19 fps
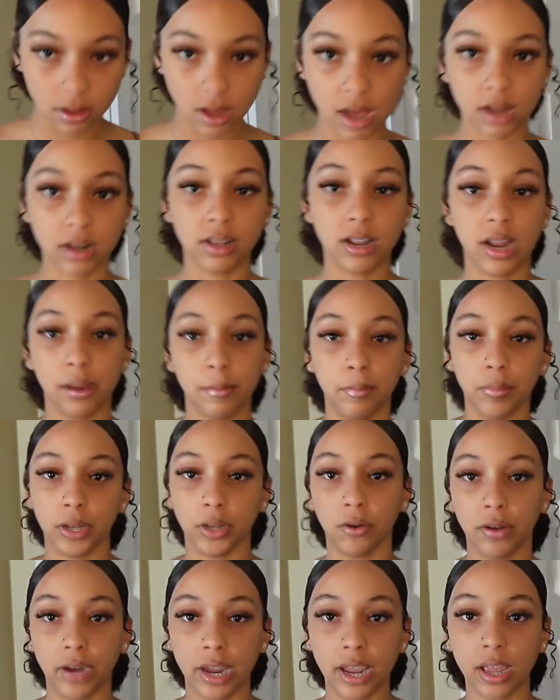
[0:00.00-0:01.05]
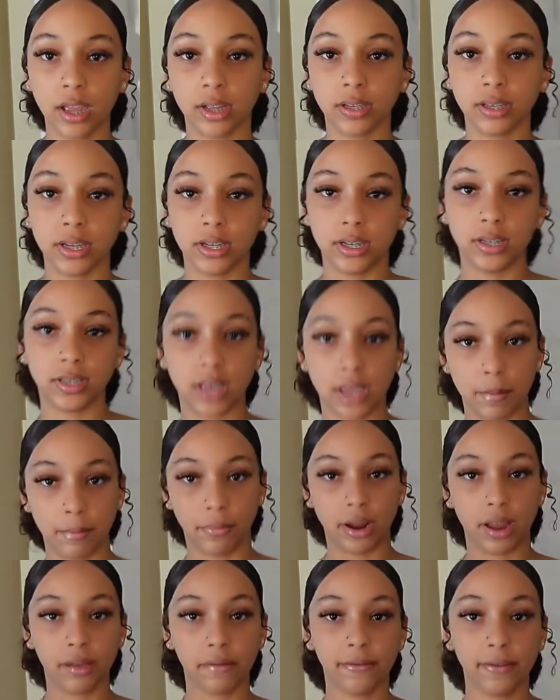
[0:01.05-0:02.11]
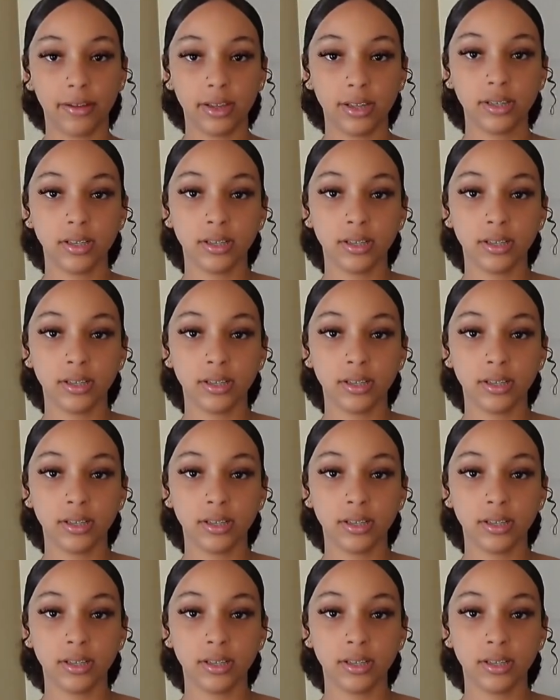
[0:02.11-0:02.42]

kind of like bloated because I just ate breakfast.